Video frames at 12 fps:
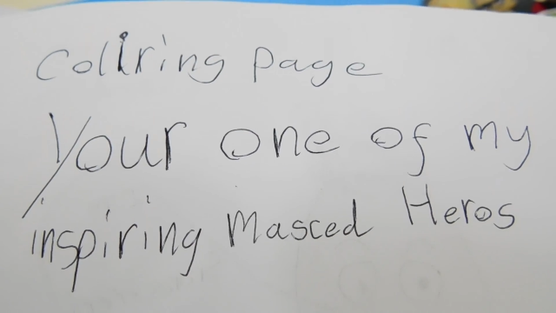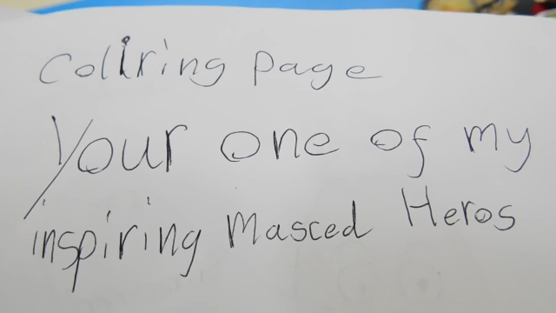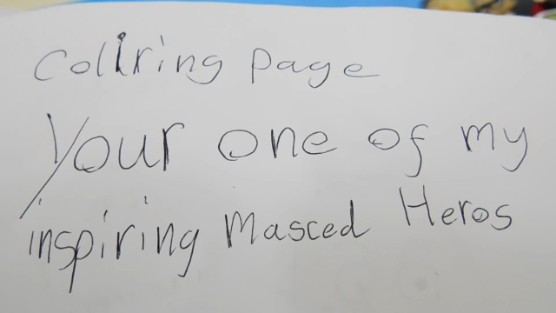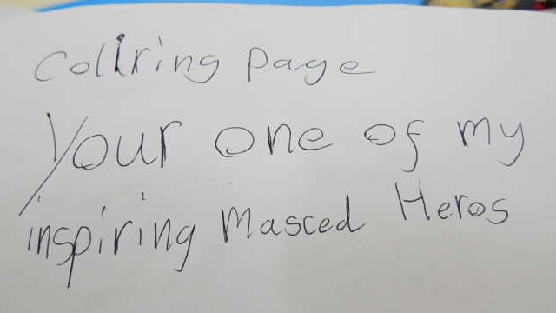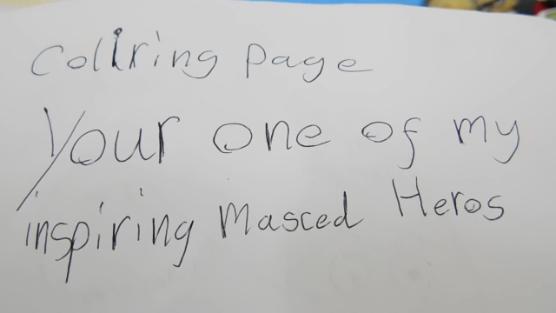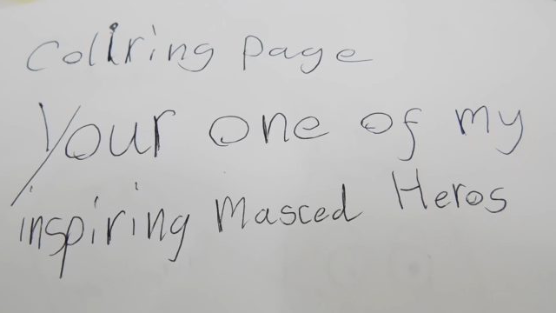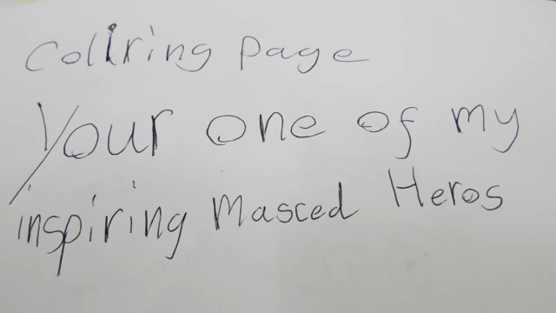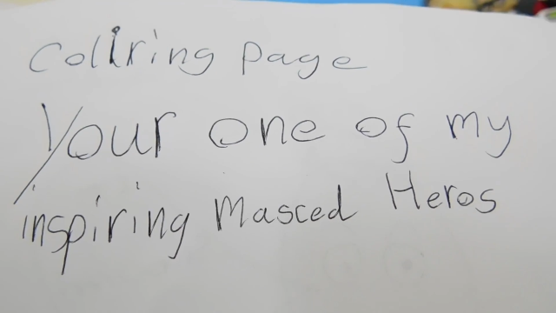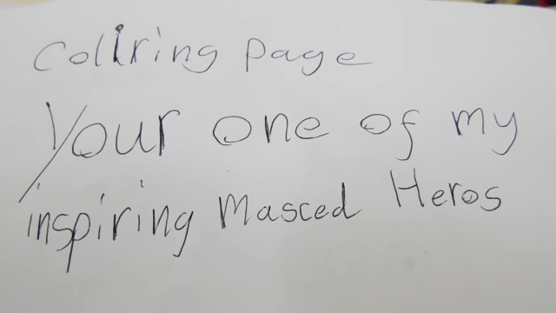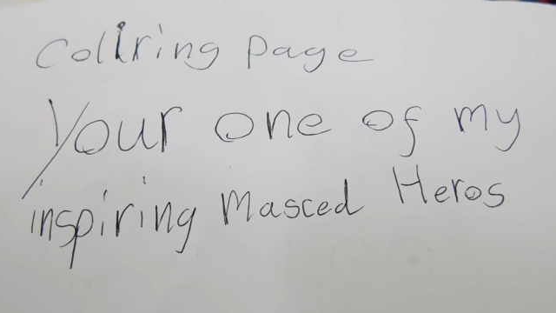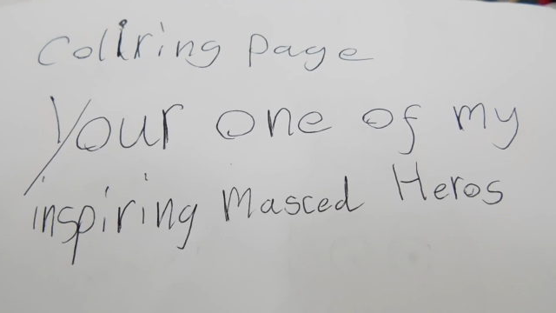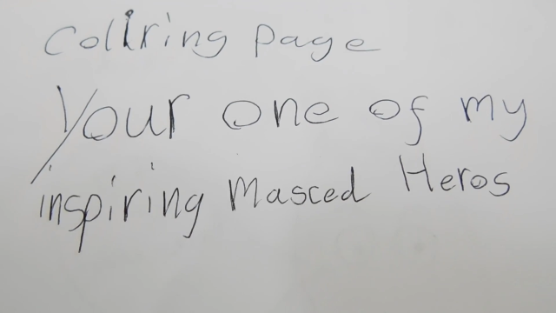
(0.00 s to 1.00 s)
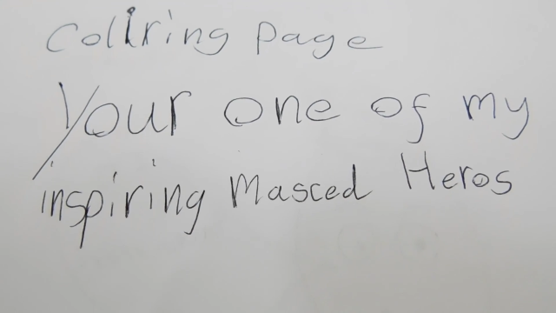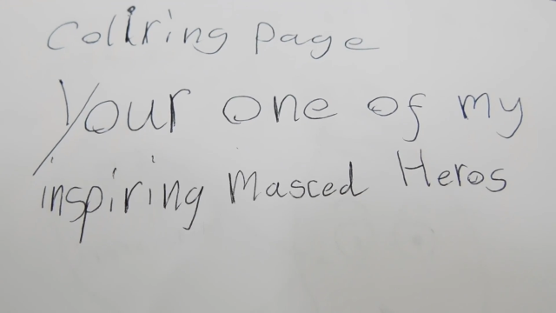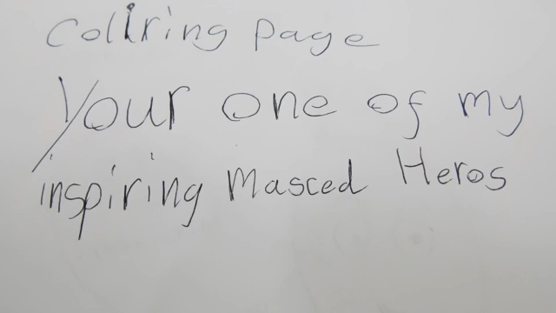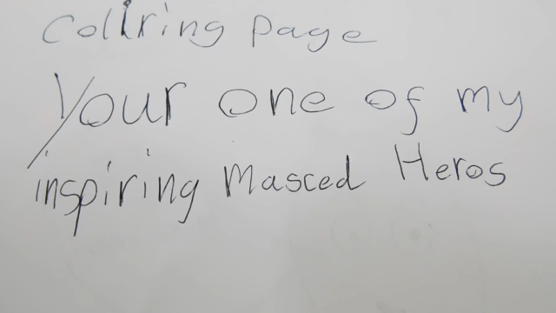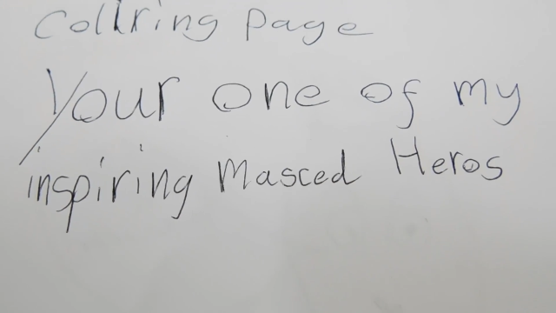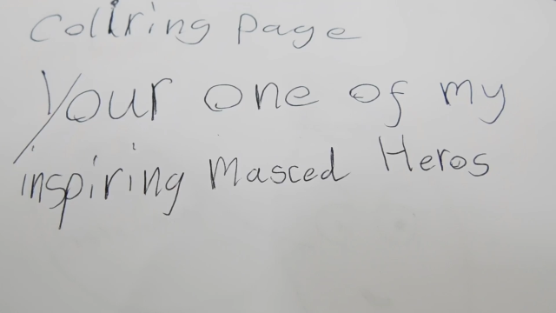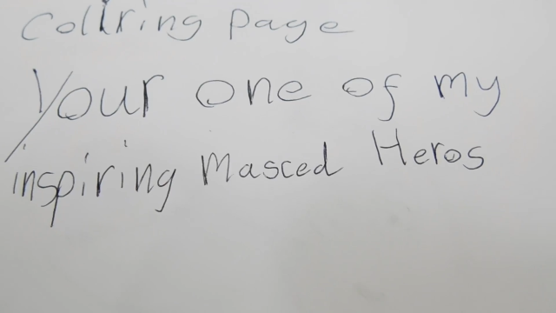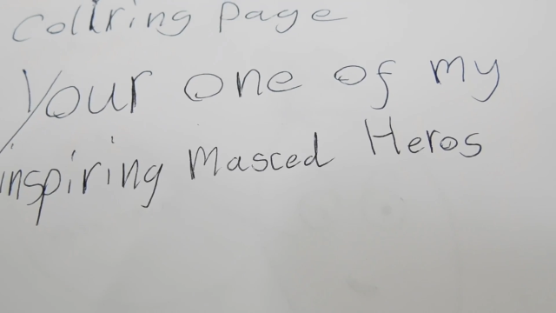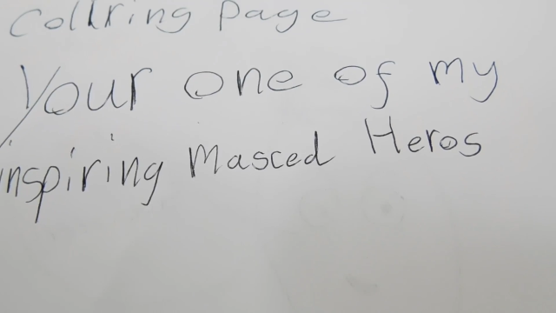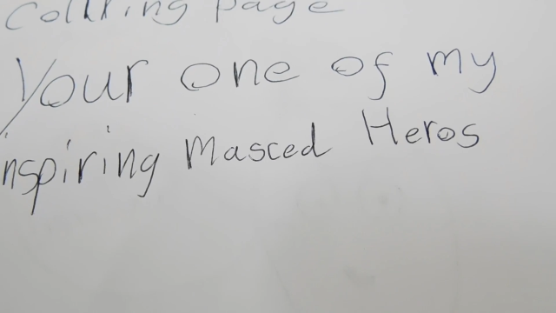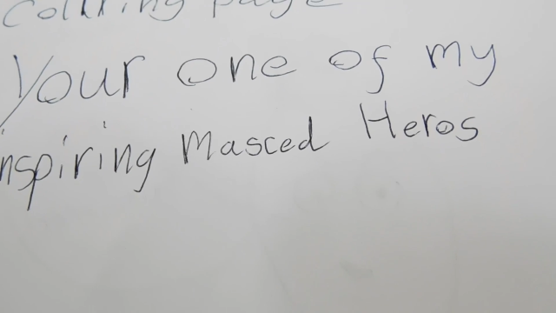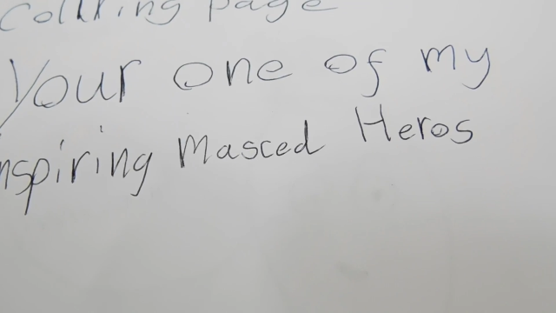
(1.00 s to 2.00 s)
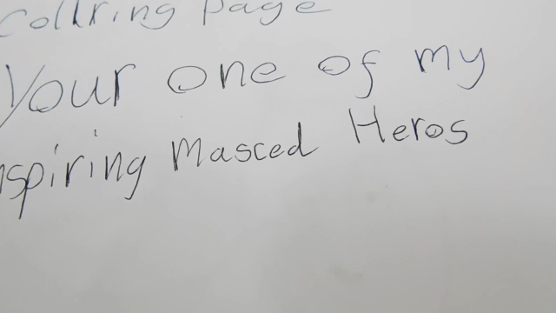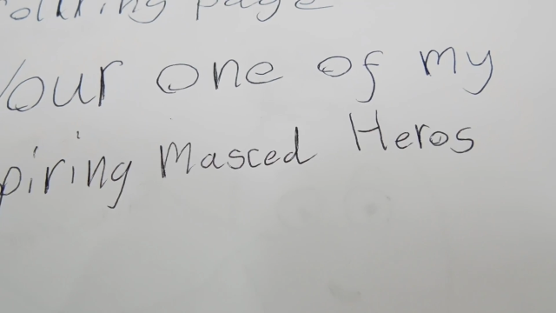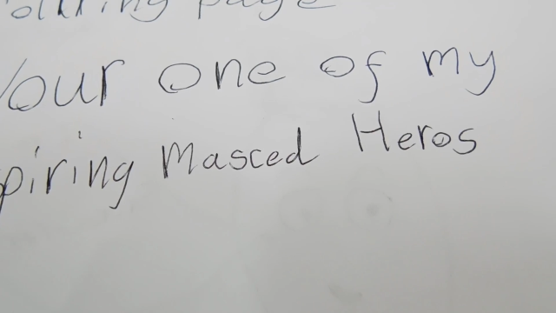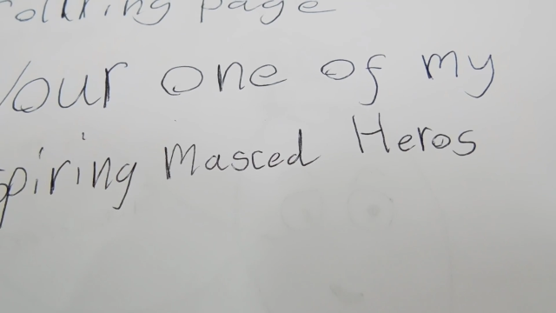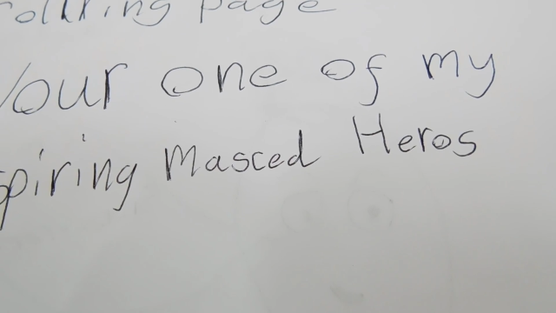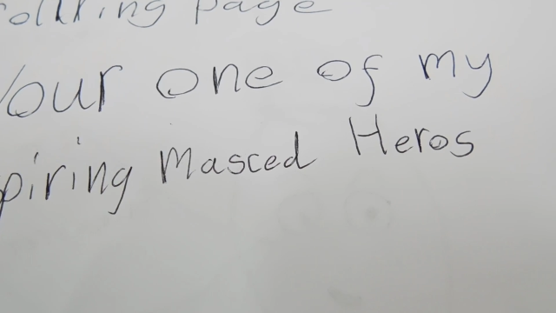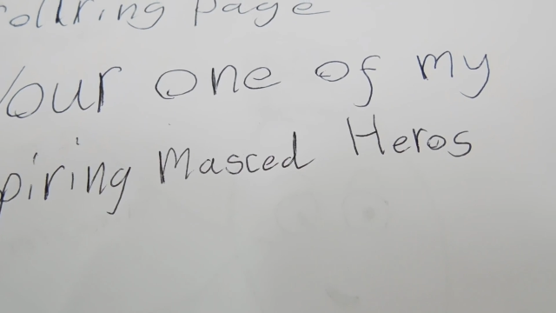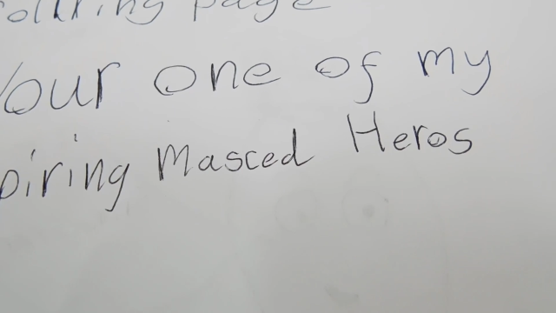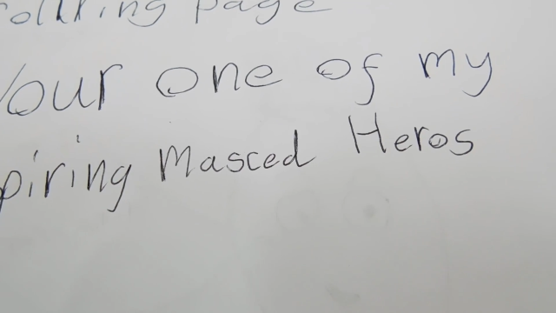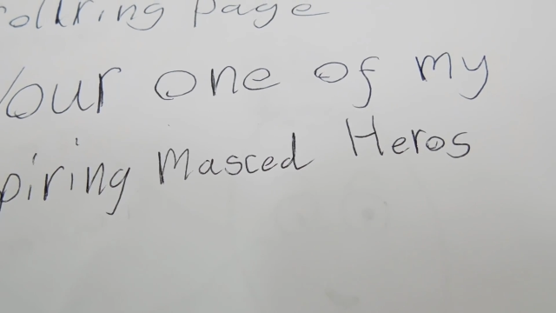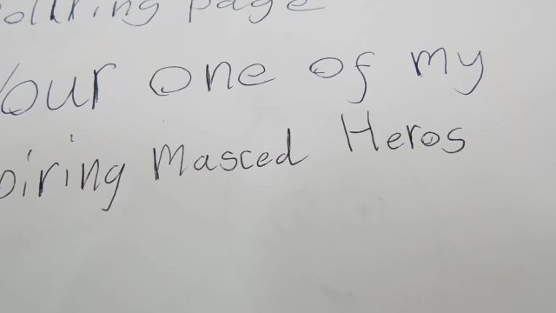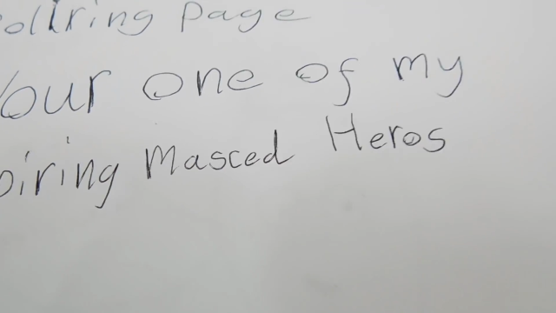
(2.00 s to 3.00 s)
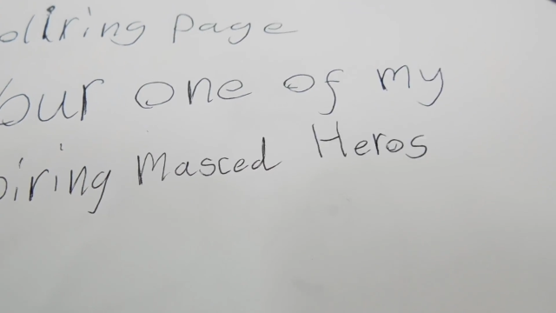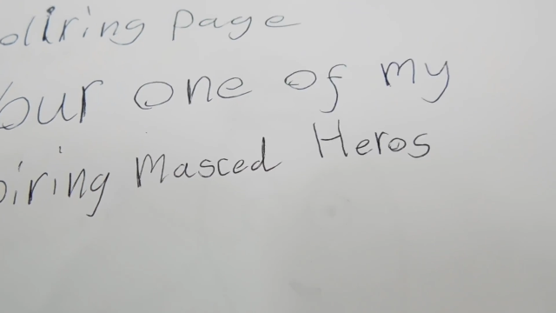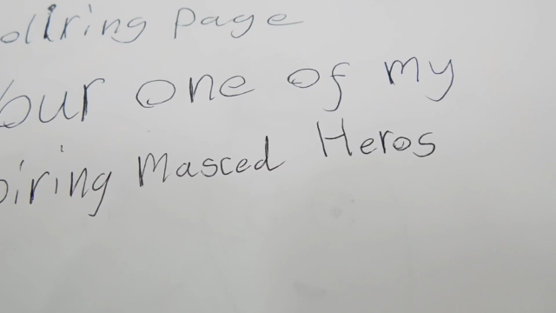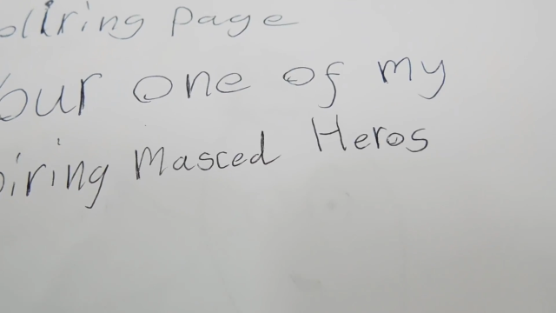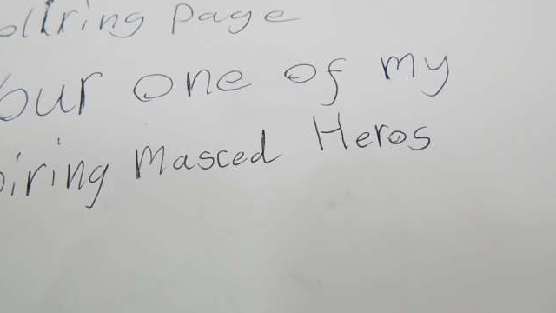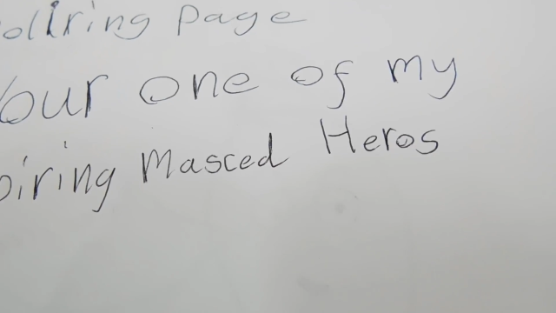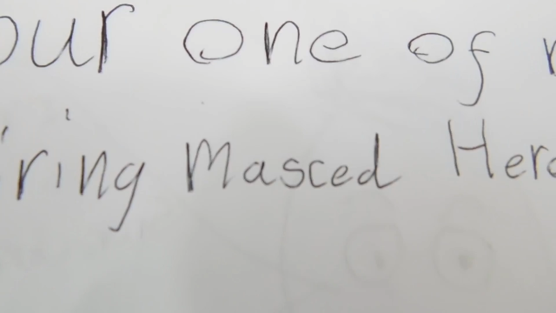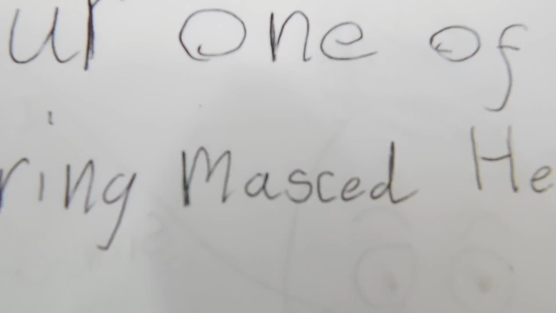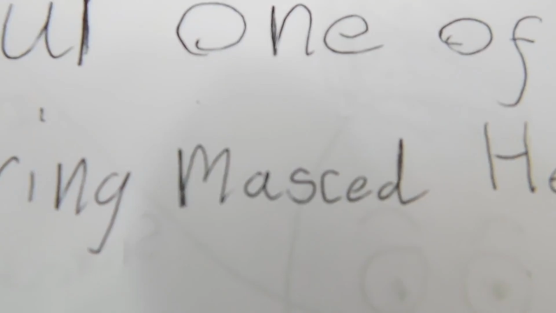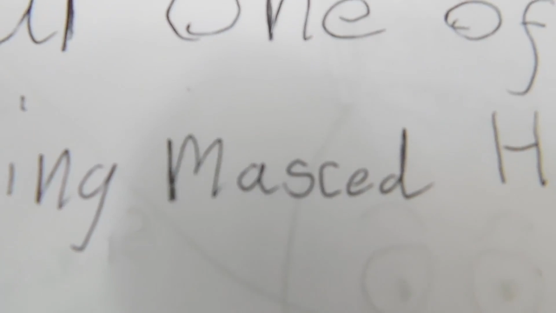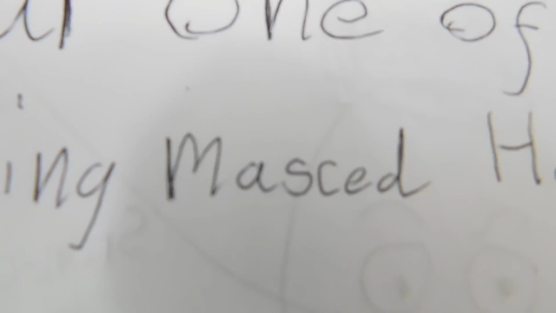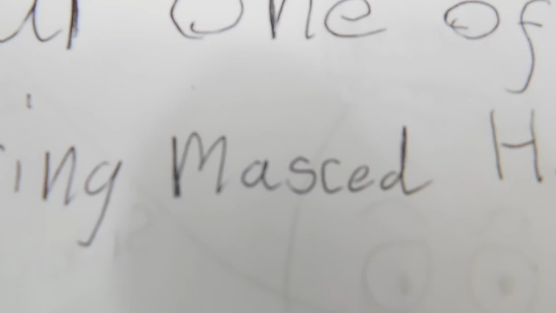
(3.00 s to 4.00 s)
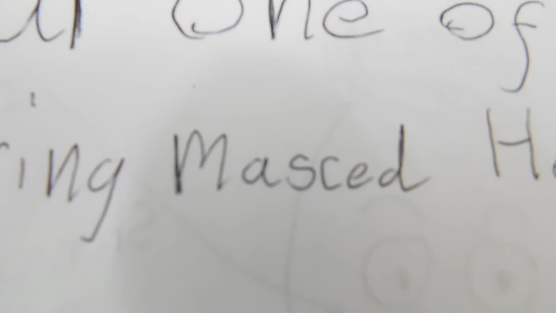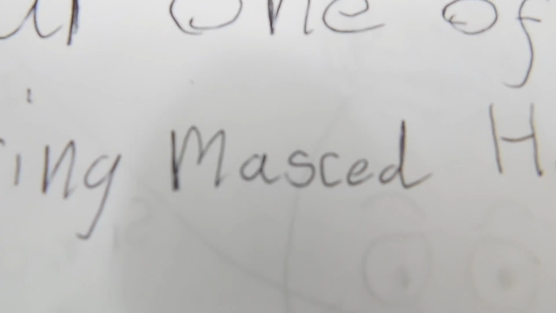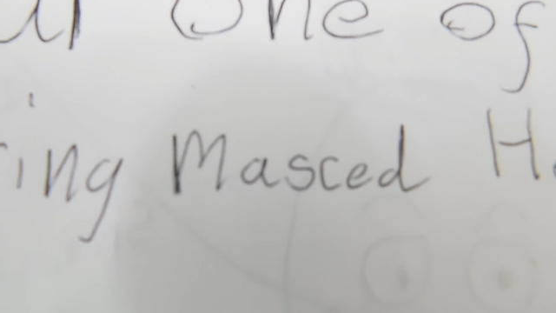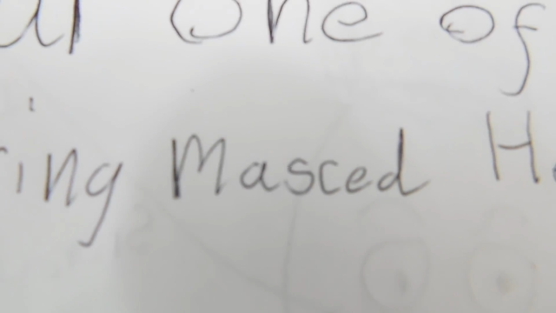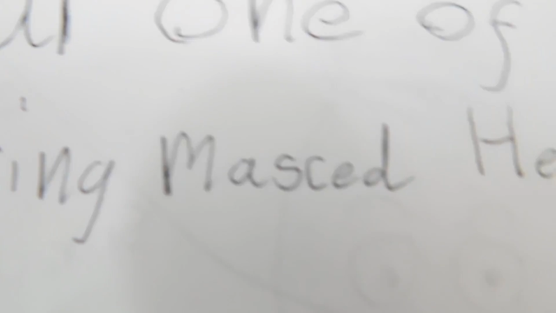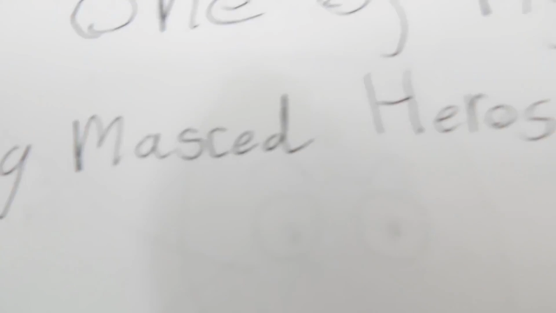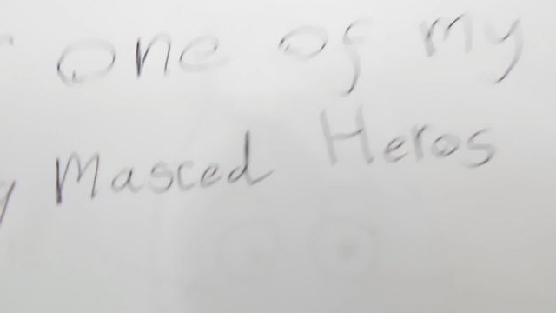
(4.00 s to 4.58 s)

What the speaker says: [unreadable: no face in view]